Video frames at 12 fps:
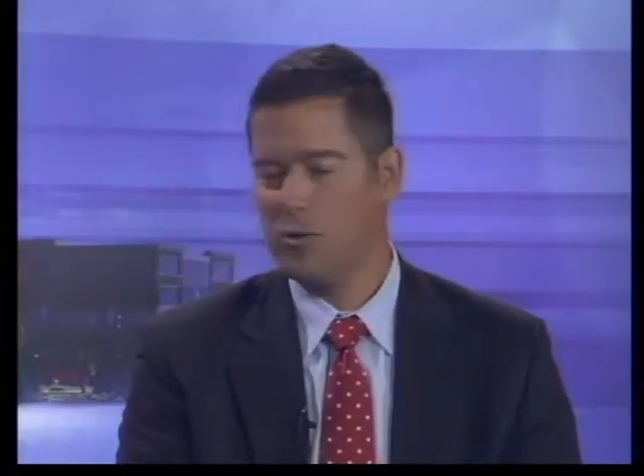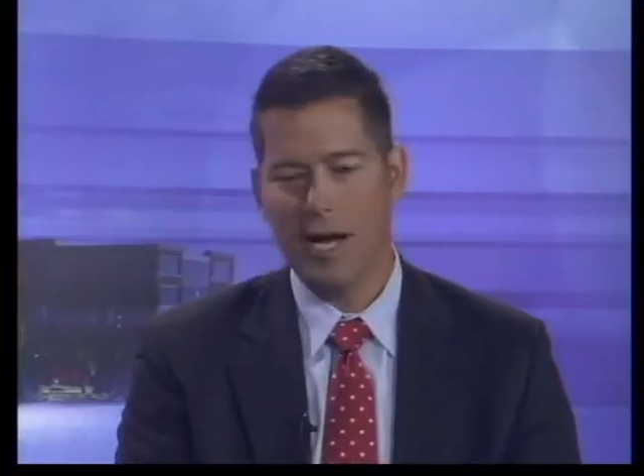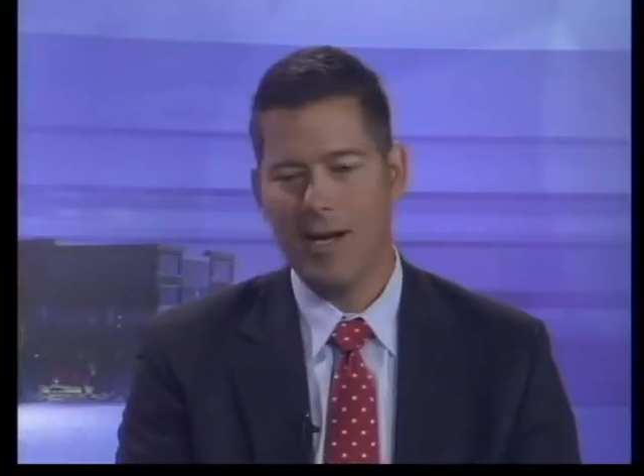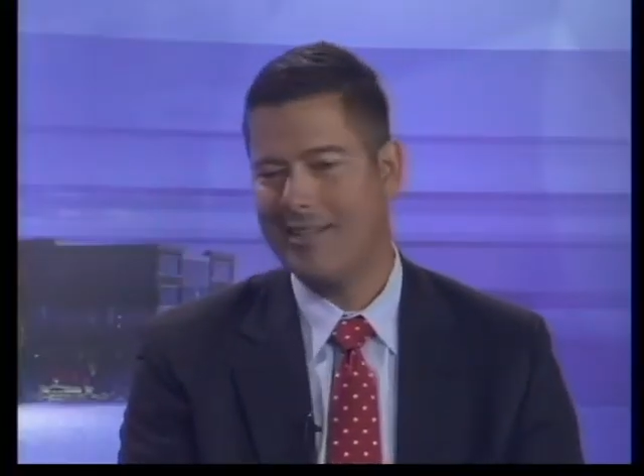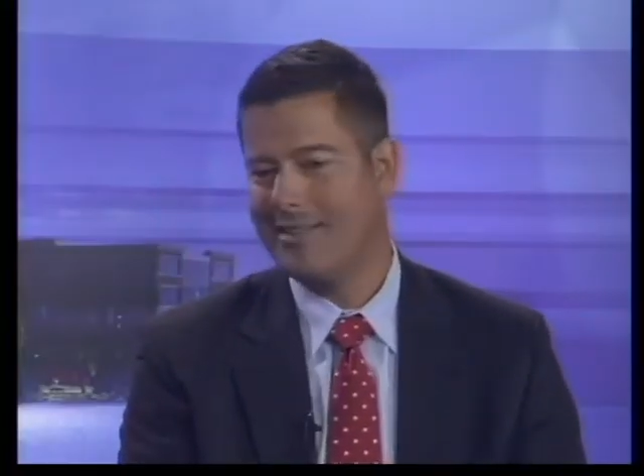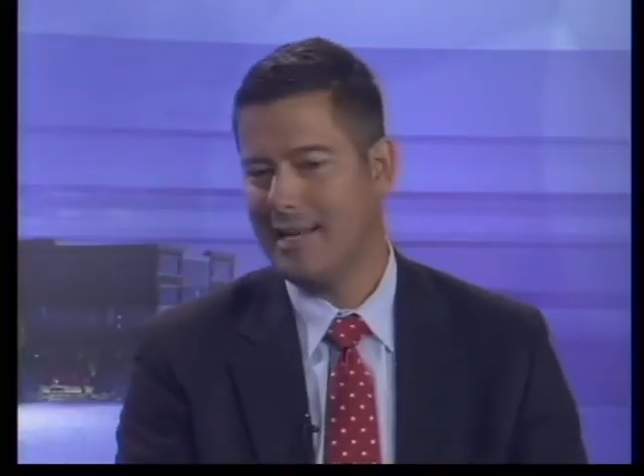We're
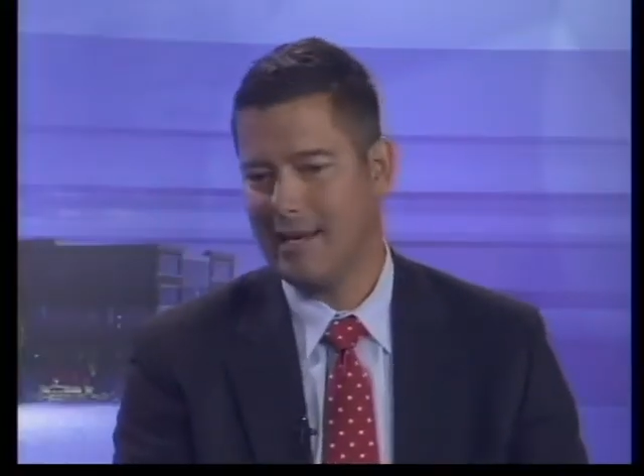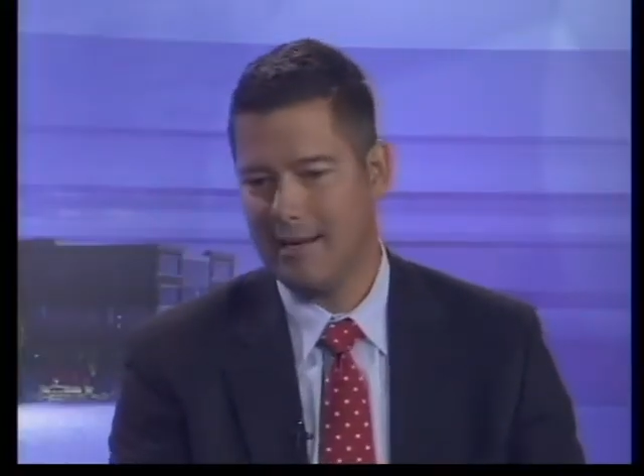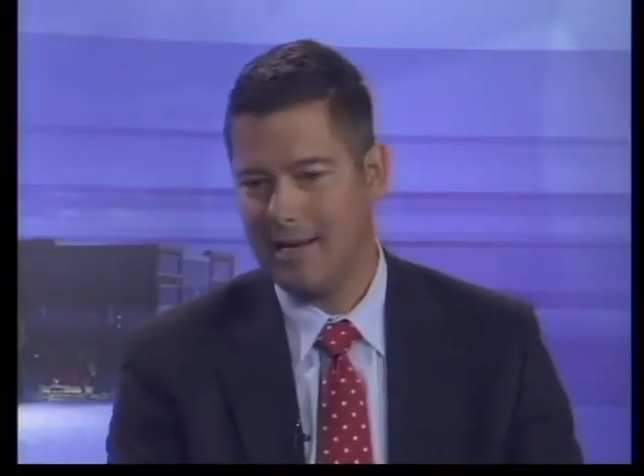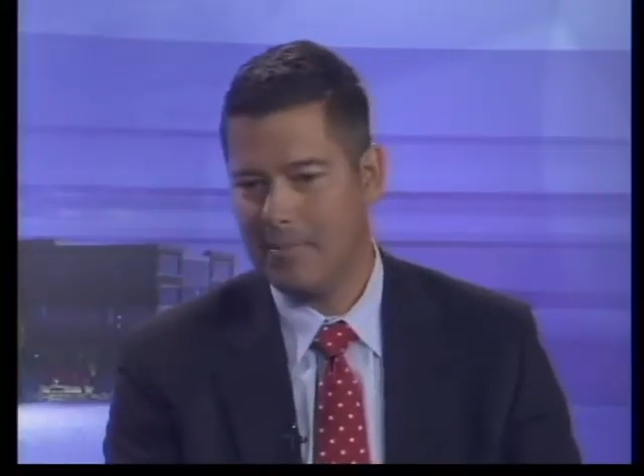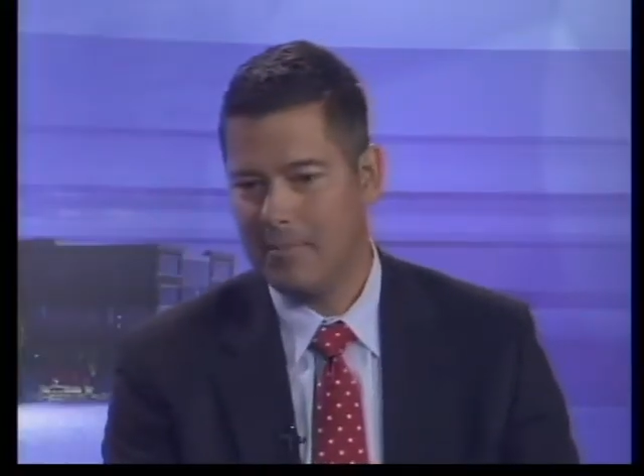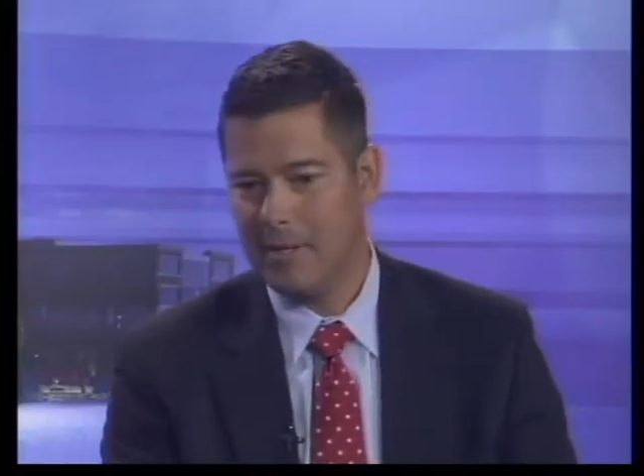not going to take it
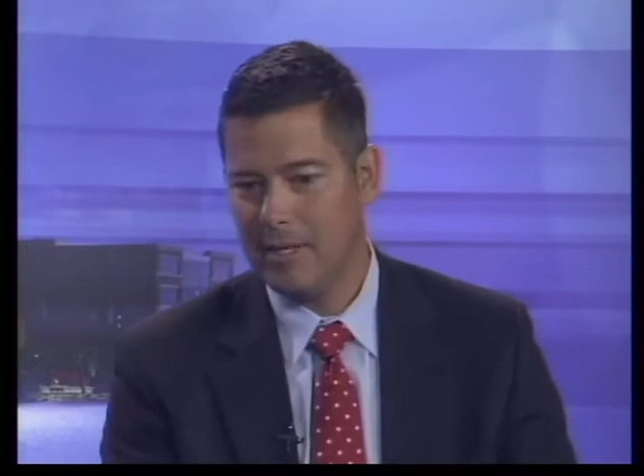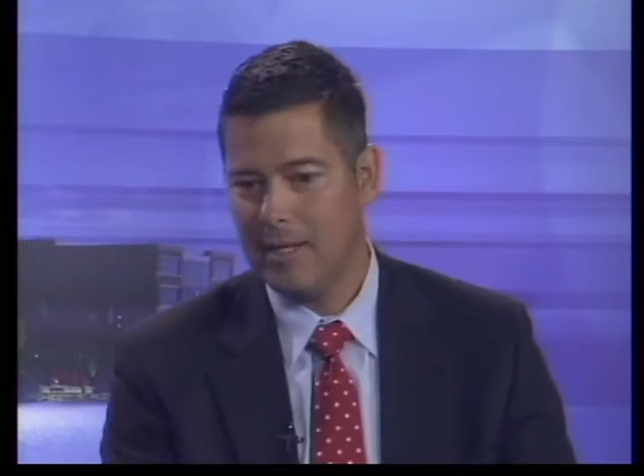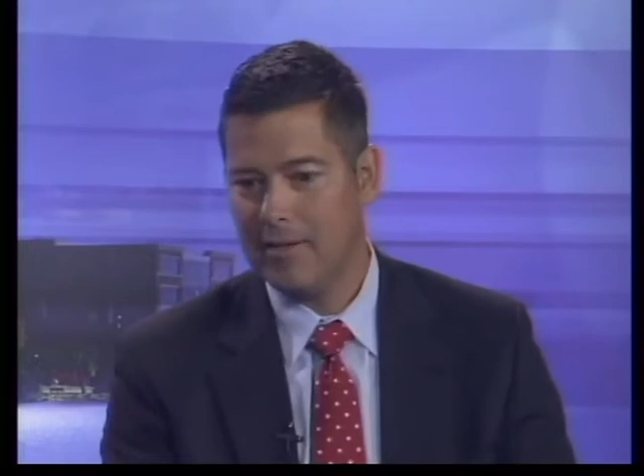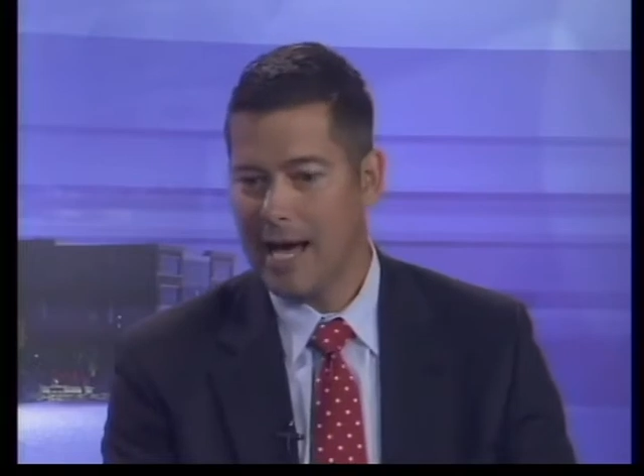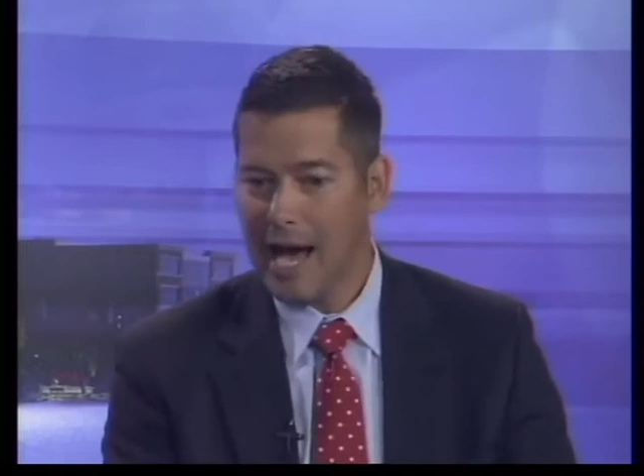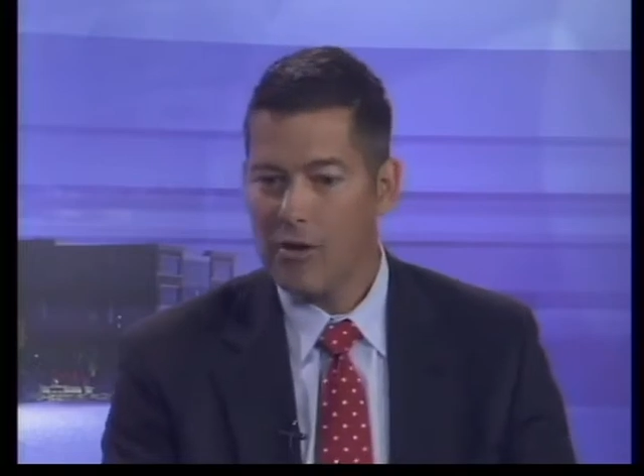up.
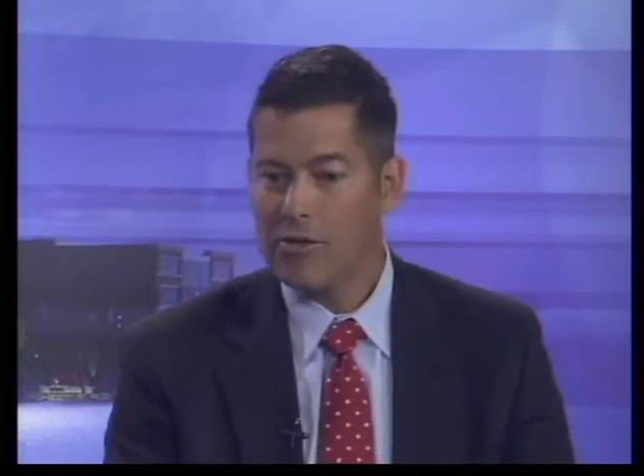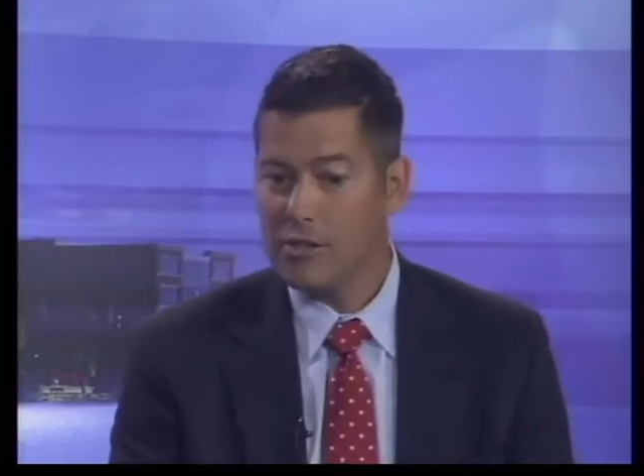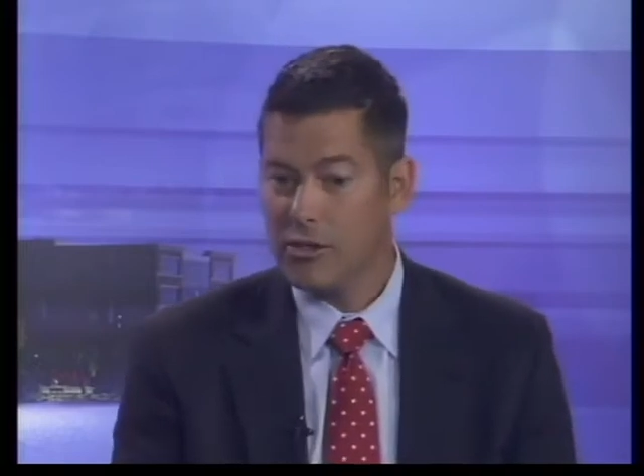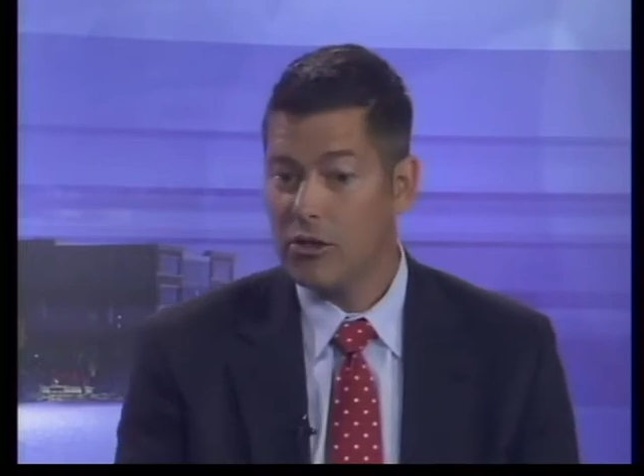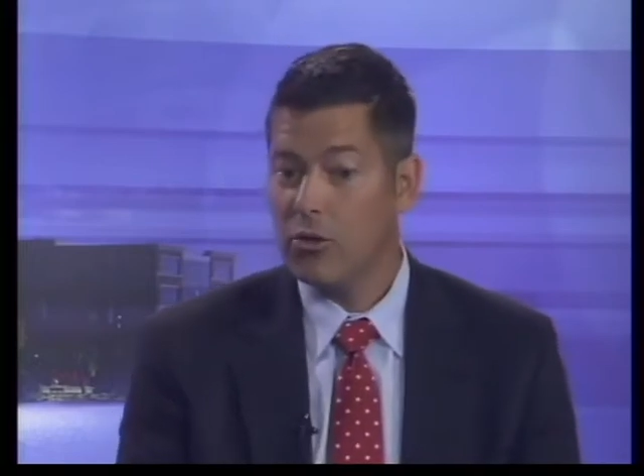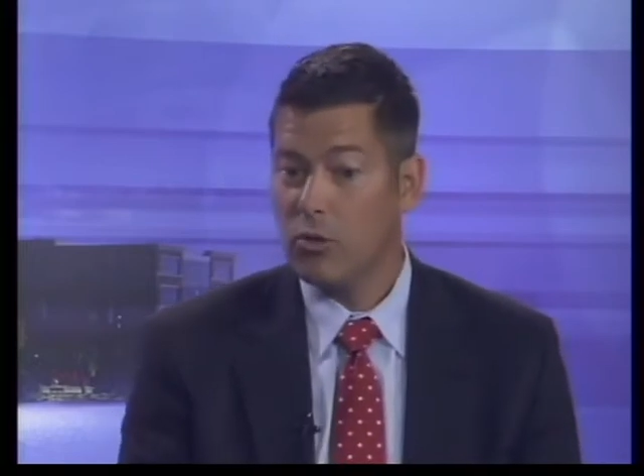And the House
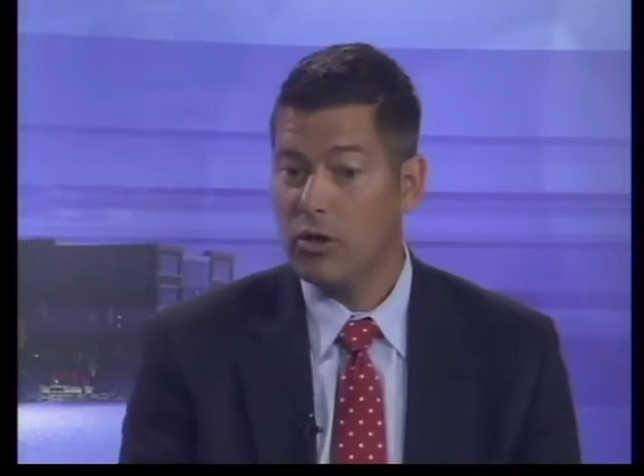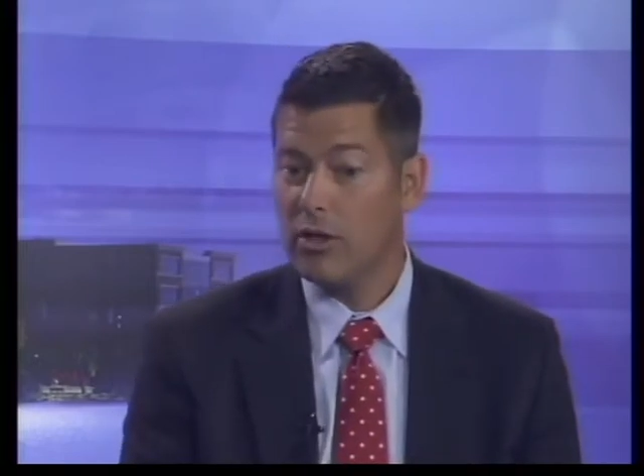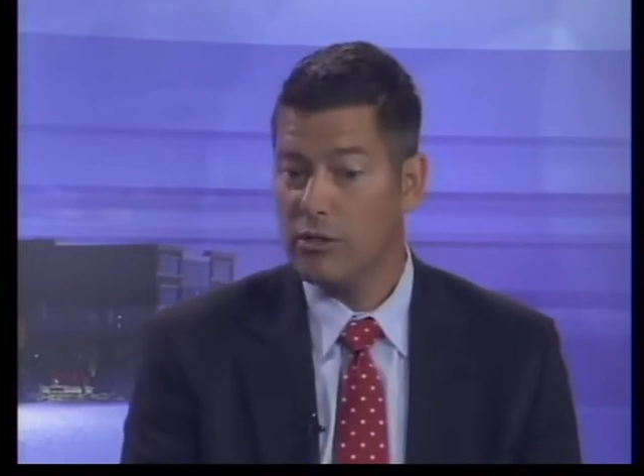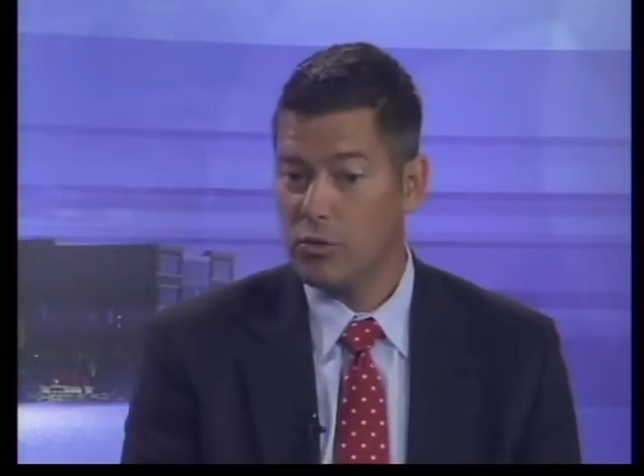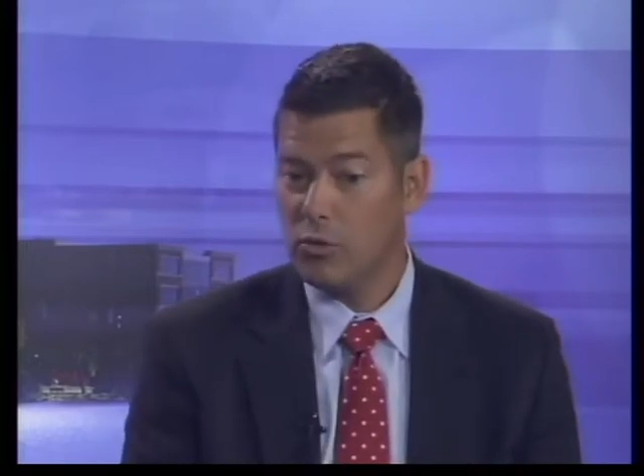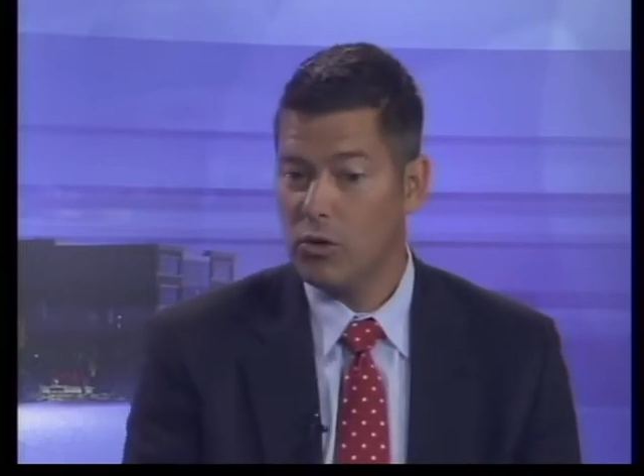is going to work
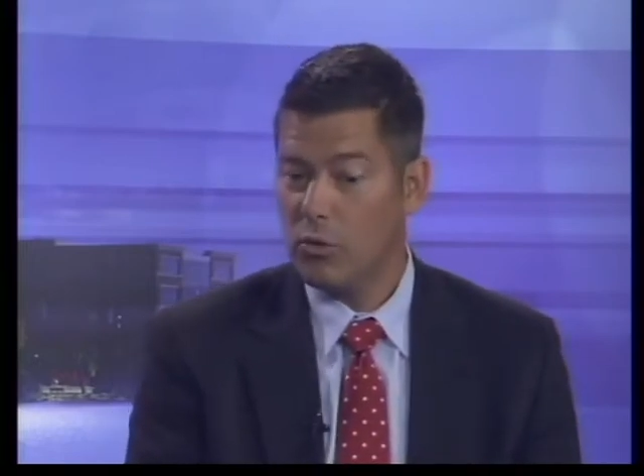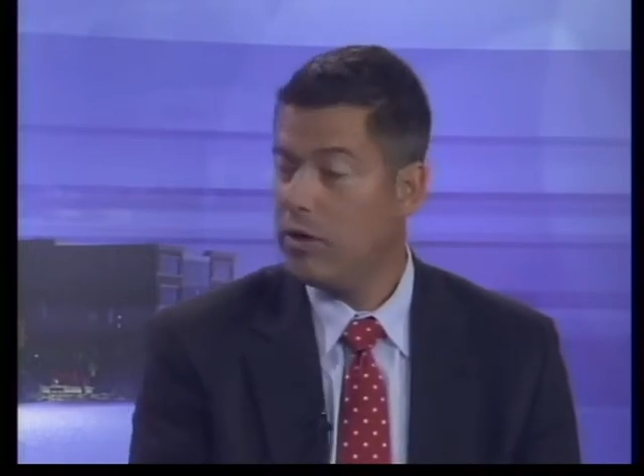its will.